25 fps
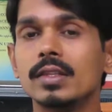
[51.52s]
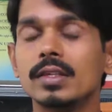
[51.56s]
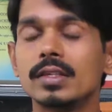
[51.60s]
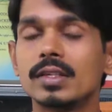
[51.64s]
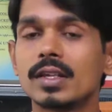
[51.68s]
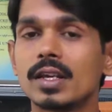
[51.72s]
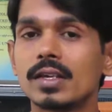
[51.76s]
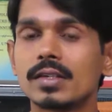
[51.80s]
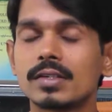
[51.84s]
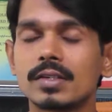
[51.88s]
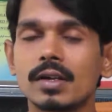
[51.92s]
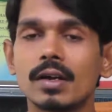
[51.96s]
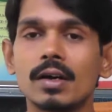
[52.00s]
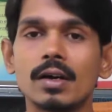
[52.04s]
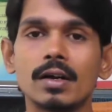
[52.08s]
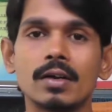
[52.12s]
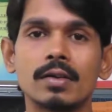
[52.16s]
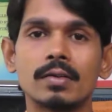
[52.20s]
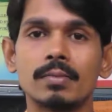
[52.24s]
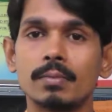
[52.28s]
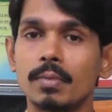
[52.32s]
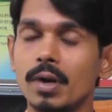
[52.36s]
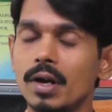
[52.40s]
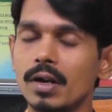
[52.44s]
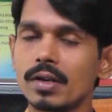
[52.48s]
test are
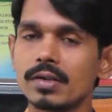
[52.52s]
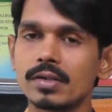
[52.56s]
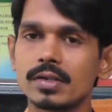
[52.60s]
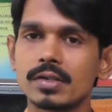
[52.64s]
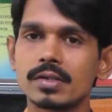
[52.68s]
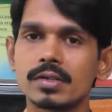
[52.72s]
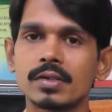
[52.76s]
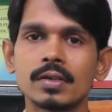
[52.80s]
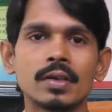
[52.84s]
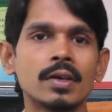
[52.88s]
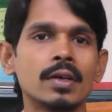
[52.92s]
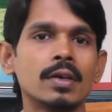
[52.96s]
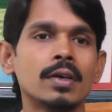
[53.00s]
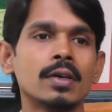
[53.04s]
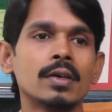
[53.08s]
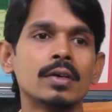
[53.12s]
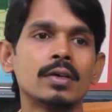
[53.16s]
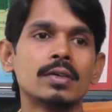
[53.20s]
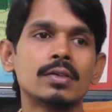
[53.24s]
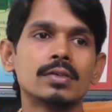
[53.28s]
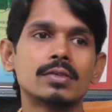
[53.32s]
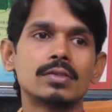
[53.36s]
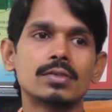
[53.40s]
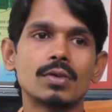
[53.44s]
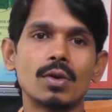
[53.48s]
British,
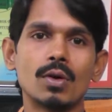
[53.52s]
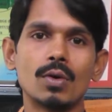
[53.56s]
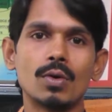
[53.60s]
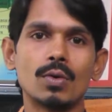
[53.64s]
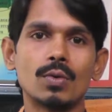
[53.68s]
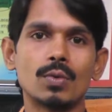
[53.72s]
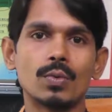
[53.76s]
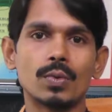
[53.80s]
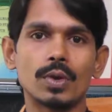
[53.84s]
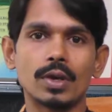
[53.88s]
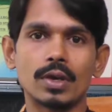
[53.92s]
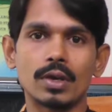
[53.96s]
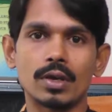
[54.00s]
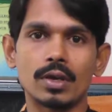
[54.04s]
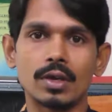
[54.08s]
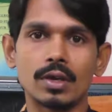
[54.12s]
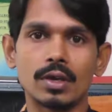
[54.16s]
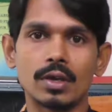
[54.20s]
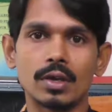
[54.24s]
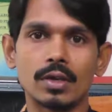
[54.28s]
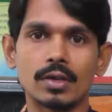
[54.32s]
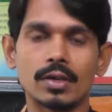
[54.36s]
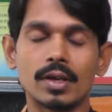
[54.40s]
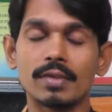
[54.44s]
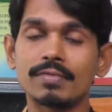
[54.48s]
so
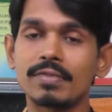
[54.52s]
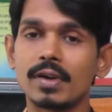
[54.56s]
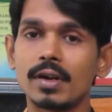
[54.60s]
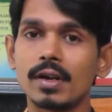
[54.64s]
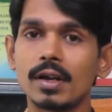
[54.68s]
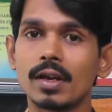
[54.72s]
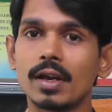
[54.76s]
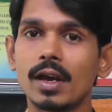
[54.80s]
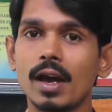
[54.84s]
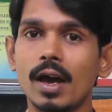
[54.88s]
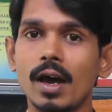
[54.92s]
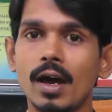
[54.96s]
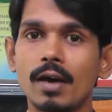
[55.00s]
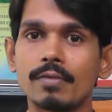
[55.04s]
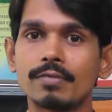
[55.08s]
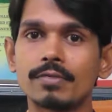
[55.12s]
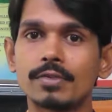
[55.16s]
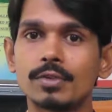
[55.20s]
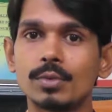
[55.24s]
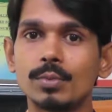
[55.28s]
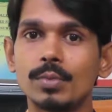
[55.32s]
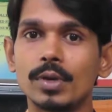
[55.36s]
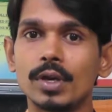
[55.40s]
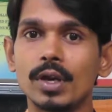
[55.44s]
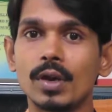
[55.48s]
we definitely have
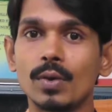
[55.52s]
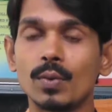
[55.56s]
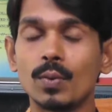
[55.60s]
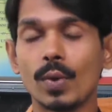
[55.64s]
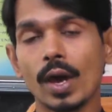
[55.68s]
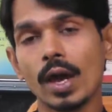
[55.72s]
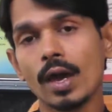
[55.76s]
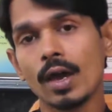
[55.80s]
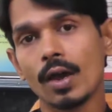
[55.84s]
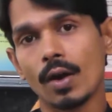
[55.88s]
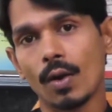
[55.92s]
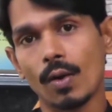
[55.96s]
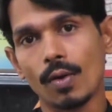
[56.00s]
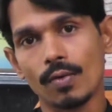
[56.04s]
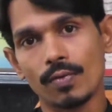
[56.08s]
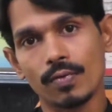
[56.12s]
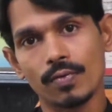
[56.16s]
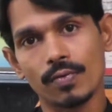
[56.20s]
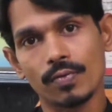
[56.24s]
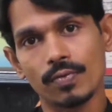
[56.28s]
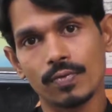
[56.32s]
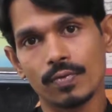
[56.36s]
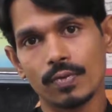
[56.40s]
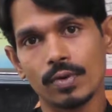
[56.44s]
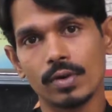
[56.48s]
to be aware
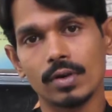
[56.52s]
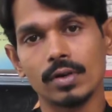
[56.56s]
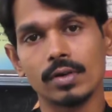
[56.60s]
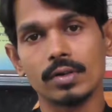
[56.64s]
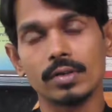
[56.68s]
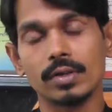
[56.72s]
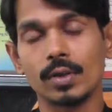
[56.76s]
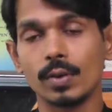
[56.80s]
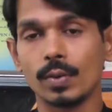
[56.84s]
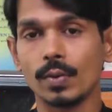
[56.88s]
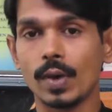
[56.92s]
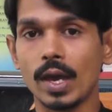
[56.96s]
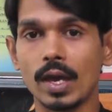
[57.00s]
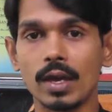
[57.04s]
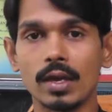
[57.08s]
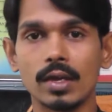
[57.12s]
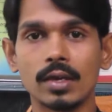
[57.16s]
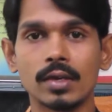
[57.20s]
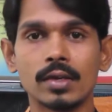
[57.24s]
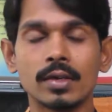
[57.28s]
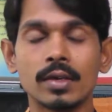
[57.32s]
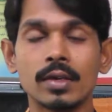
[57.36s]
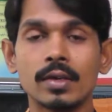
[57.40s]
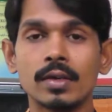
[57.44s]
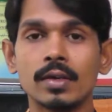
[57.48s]
of the
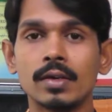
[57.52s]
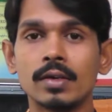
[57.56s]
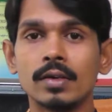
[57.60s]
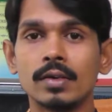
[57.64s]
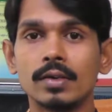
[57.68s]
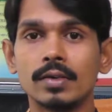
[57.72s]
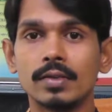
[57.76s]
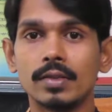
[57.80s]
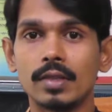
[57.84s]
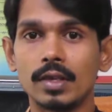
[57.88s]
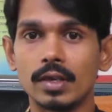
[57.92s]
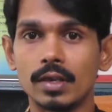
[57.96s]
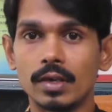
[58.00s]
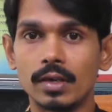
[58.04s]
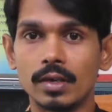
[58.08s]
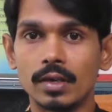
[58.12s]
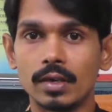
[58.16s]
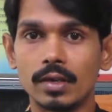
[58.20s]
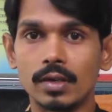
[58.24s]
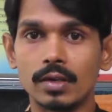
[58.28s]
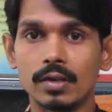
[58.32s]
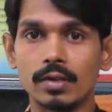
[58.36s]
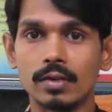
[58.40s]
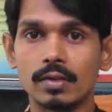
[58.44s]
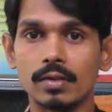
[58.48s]
way
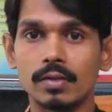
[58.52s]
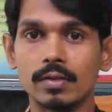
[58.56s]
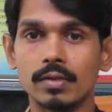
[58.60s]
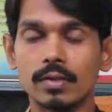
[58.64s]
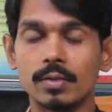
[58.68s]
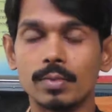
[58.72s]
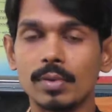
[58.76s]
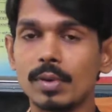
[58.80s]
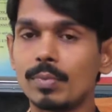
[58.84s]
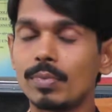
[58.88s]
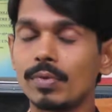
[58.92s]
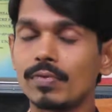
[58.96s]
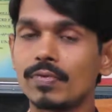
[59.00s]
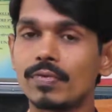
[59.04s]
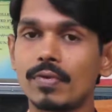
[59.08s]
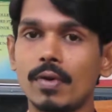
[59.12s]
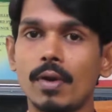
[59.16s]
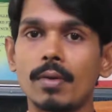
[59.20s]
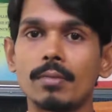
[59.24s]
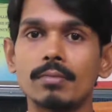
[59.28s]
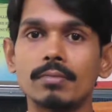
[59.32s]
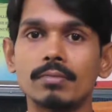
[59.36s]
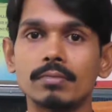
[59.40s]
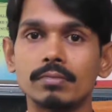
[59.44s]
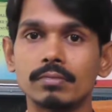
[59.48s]
the people
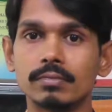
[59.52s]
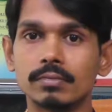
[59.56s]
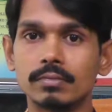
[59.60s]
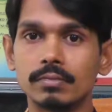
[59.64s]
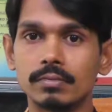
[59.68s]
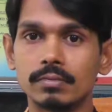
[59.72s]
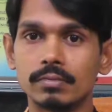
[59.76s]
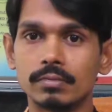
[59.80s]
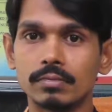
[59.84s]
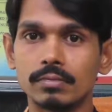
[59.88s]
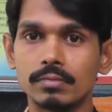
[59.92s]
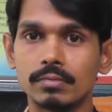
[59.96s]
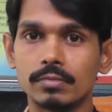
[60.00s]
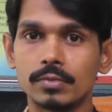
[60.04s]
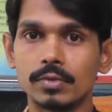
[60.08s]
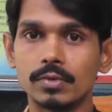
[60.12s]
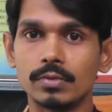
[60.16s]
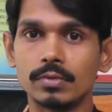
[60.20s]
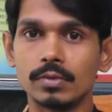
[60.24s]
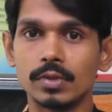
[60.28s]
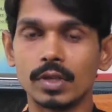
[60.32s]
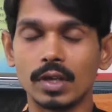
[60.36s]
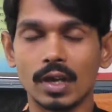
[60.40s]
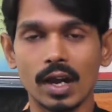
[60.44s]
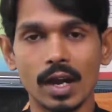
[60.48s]
from
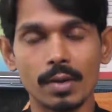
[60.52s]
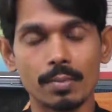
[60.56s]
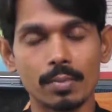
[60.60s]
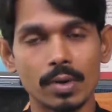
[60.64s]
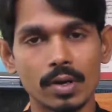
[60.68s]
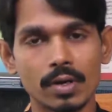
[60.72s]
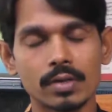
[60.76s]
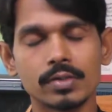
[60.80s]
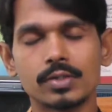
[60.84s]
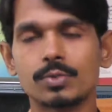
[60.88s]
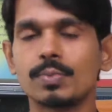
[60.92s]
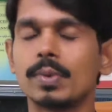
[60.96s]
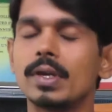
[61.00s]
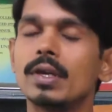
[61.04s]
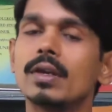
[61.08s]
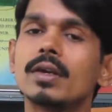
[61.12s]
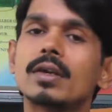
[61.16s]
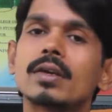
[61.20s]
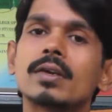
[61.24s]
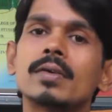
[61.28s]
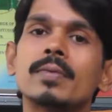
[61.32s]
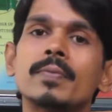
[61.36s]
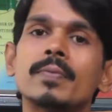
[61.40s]
the Great Britain speak.